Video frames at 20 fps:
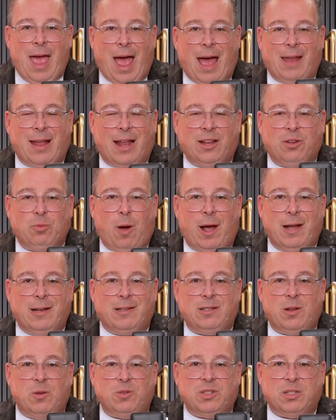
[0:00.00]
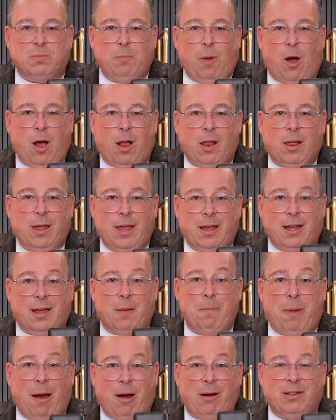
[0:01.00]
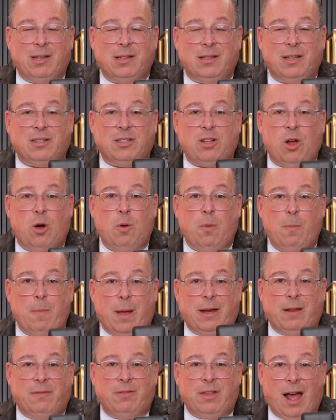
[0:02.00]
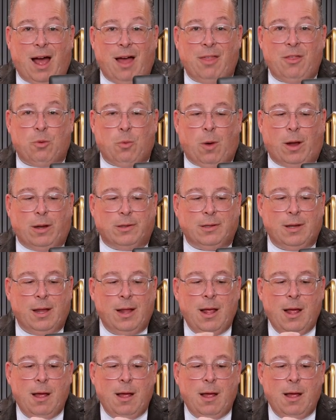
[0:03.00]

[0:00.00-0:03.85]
and that's why it's so small in comparison to so many of the other ones.